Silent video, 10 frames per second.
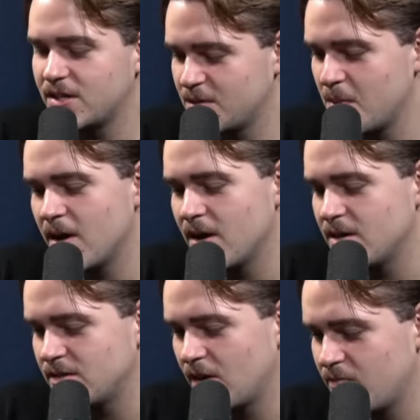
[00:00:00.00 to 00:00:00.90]

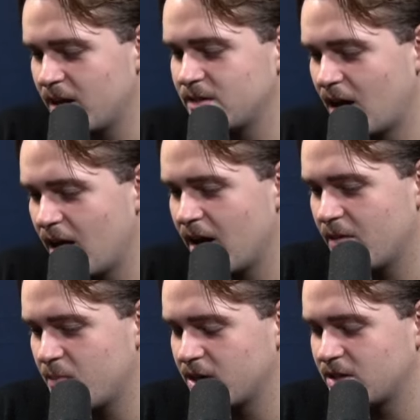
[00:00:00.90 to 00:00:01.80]
experience of my entire
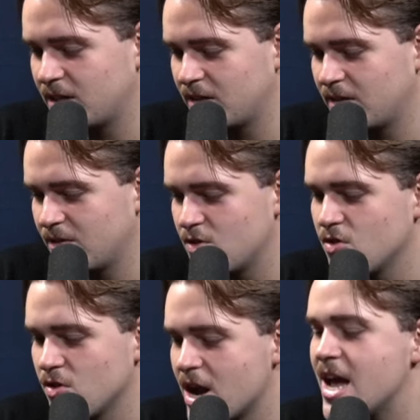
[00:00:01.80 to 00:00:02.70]
impressioning
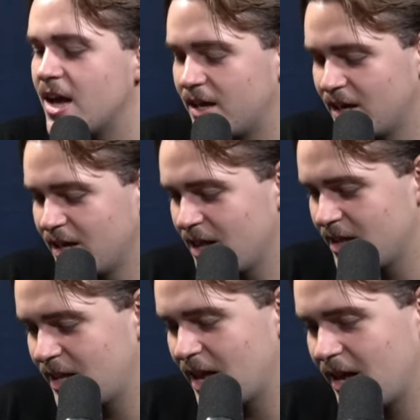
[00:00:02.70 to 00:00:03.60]
career the
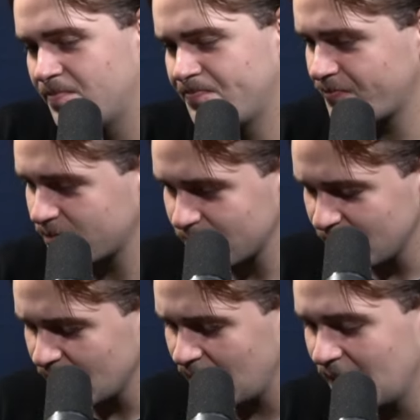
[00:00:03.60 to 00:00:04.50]
other day.
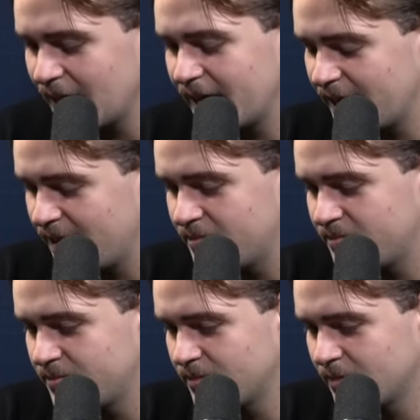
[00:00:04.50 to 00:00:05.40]
I
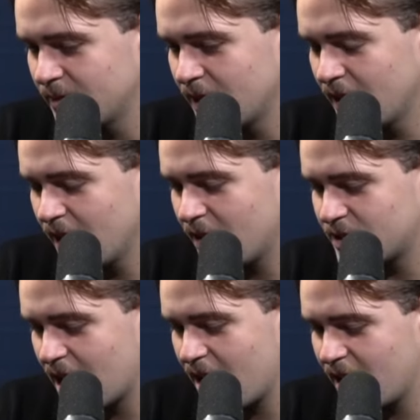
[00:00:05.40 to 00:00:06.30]
um I
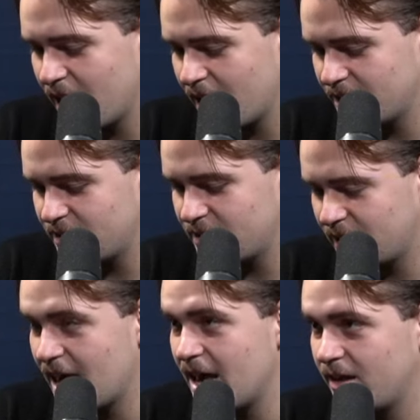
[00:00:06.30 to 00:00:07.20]
was at his
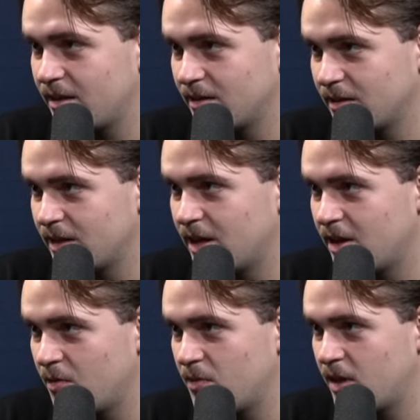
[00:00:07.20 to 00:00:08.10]
gig, yeah.
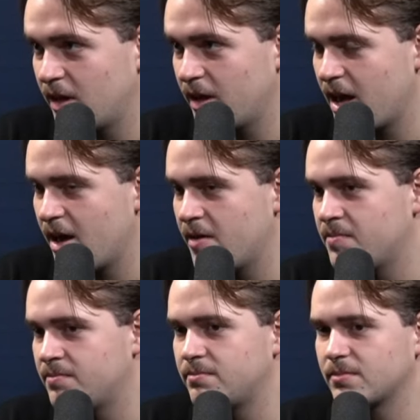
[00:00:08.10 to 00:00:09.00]
the, the
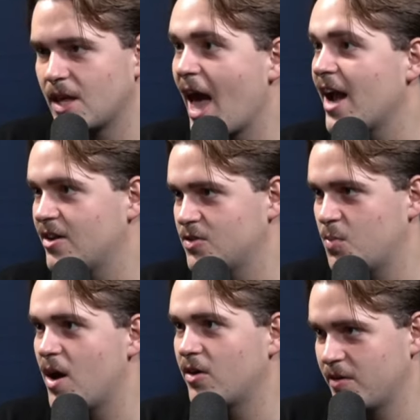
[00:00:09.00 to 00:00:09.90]
um, Heckler's,
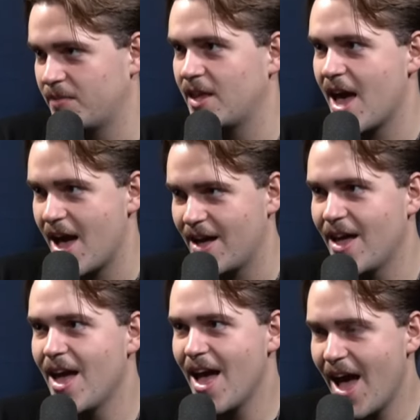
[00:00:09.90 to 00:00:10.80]
Heckler's Welcome.
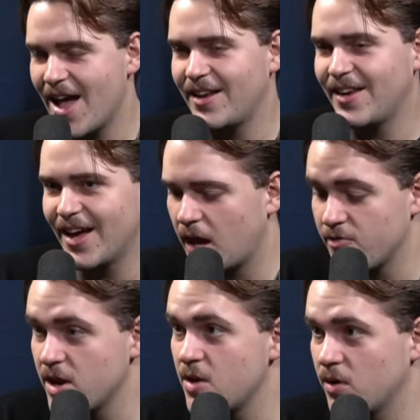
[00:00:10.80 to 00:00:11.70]
welcome yeah. yeah. And uh,
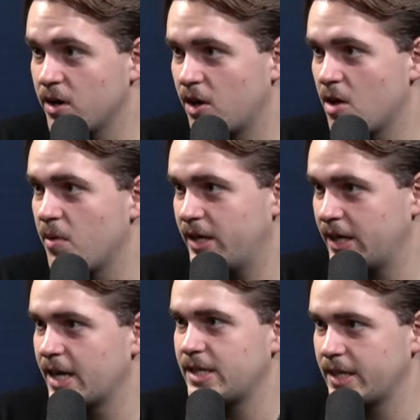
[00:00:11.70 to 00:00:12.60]
really wanted to go, but I
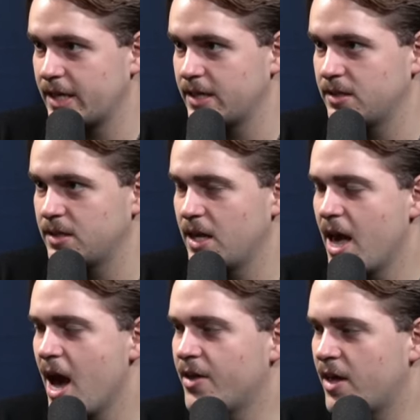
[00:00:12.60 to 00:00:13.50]
didn't get tickets. Mm-hmm.
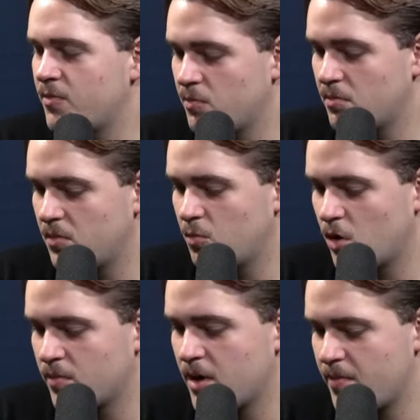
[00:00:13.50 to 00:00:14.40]
And then
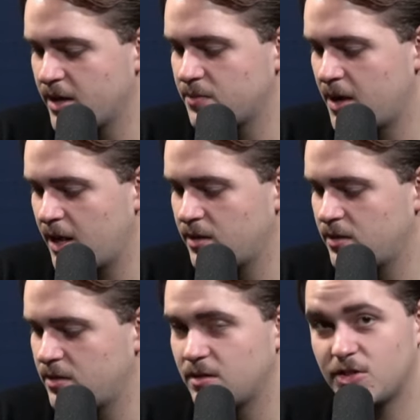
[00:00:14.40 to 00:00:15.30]
one of my best
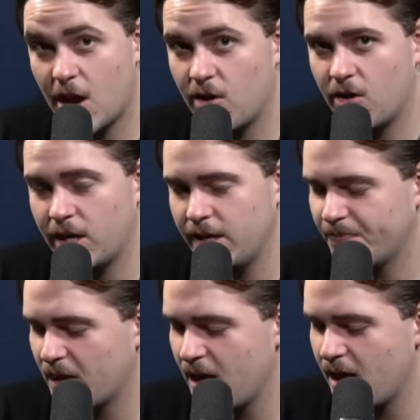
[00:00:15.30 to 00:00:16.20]
mates, shout out Ollie,
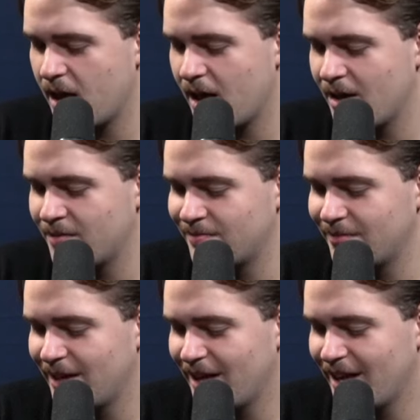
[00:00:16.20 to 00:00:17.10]

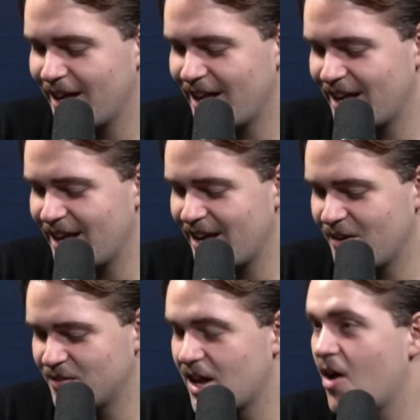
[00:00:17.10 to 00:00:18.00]
um,
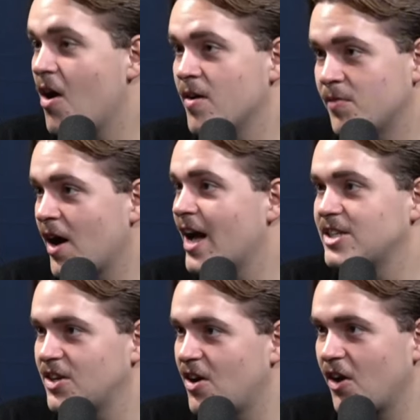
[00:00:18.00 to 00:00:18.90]
he was like, oh, I'm, i
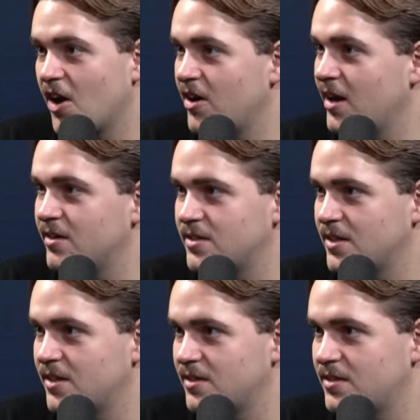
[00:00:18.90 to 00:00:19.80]
actually can't go now
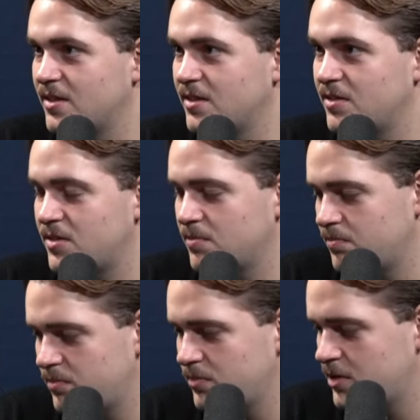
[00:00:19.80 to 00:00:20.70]
to, to, to,
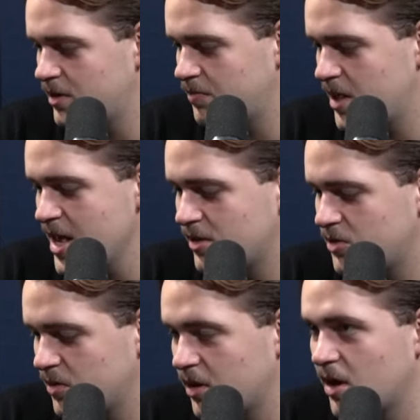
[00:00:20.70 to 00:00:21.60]
to the gig.
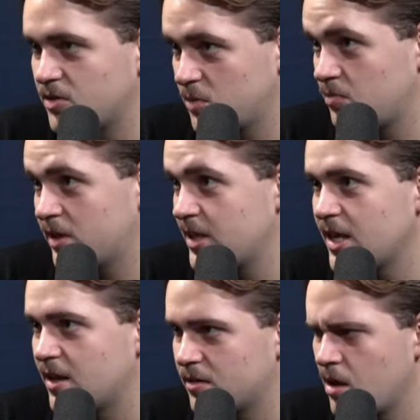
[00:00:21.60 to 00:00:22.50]
Do you want to go? Do you want my
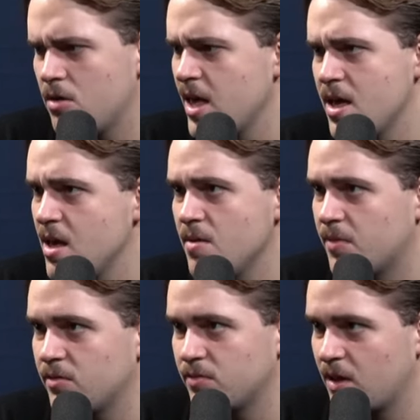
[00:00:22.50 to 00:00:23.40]
ticket? And I was like, oh, yeah, yeah,
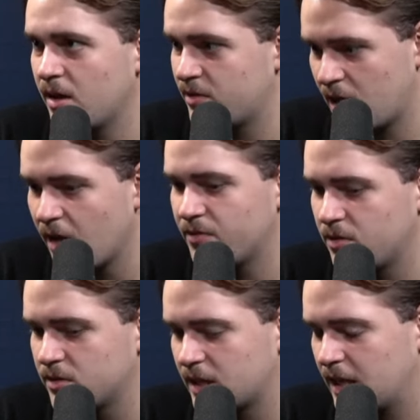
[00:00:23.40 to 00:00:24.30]
would, yeah. I'd love
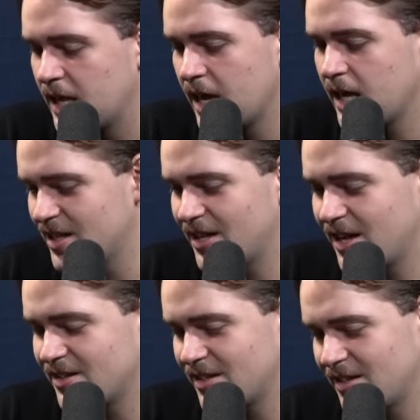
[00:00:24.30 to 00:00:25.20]
your ticket. he
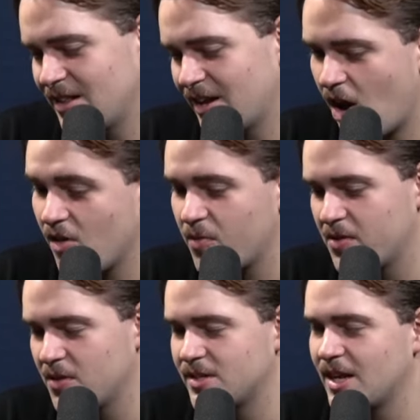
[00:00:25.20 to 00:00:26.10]
gets in like halfway
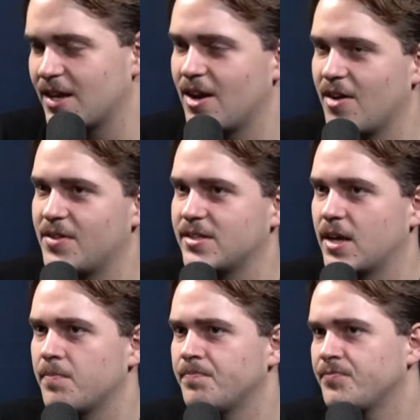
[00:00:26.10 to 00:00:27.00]
through the second half and he's
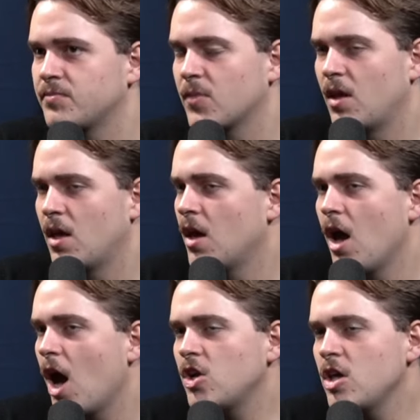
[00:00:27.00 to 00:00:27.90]
like,
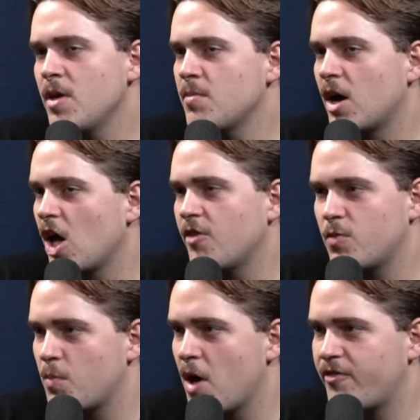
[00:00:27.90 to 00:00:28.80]
I knew me and my
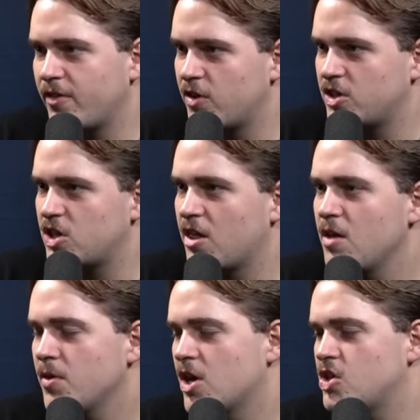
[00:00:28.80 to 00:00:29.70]
girlfriend were perfect for each other
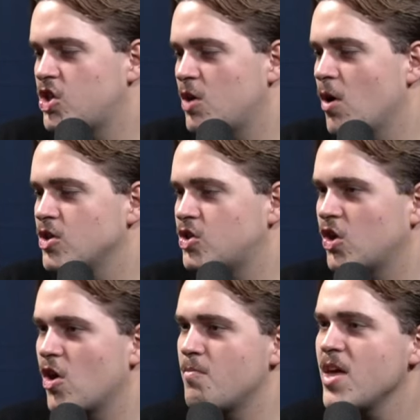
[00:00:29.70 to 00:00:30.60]
because she once
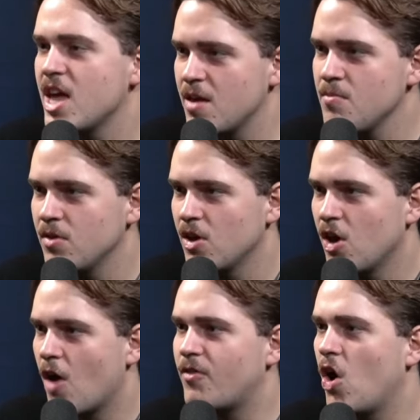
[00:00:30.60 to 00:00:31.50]
took a meme
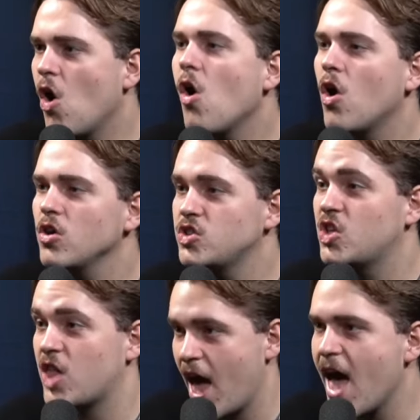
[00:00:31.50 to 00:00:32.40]
of a horse
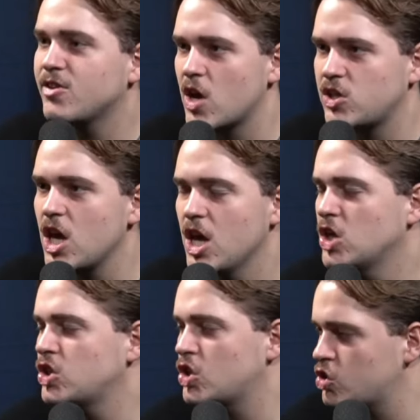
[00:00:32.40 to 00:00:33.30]
to the hairdresser
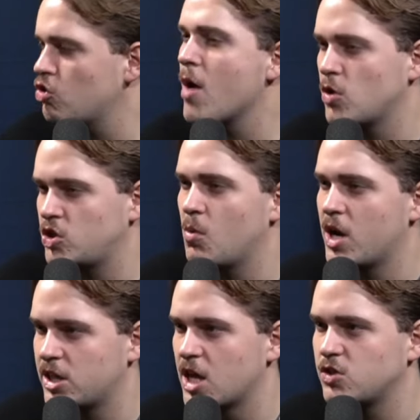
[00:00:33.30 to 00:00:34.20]
to describe what she
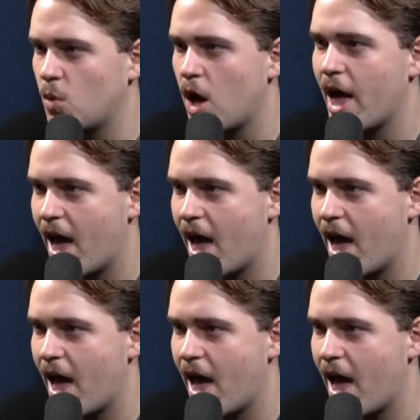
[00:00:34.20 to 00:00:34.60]
wanted done to her hair.